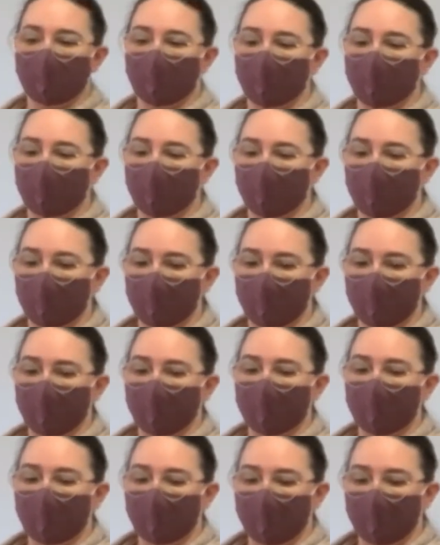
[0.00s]

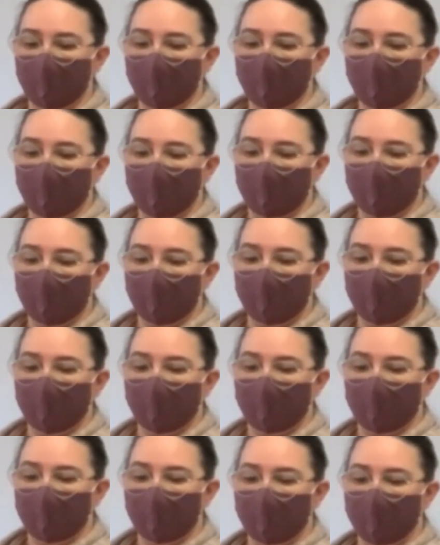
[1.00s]

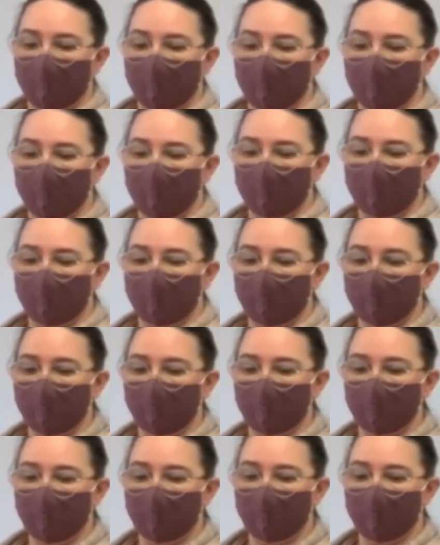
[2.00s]

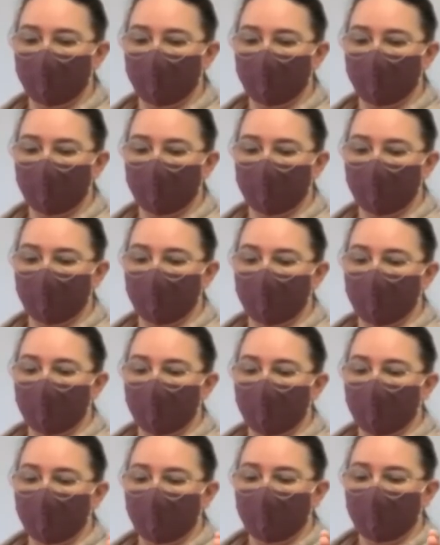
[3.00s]

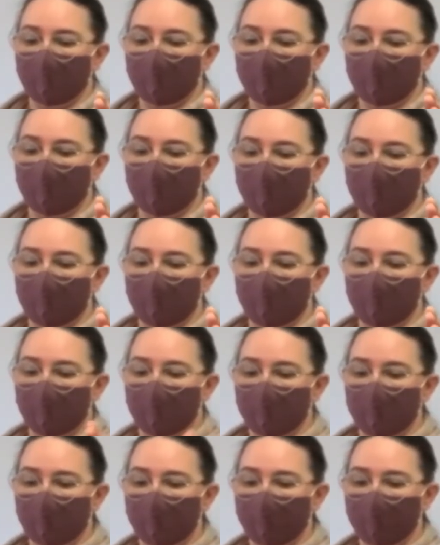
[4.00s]

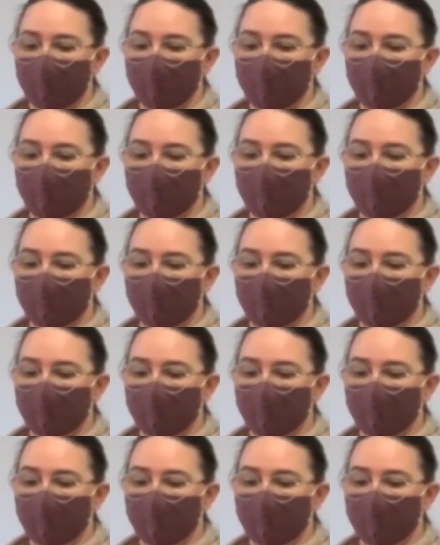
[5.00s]
The person shown says nothing.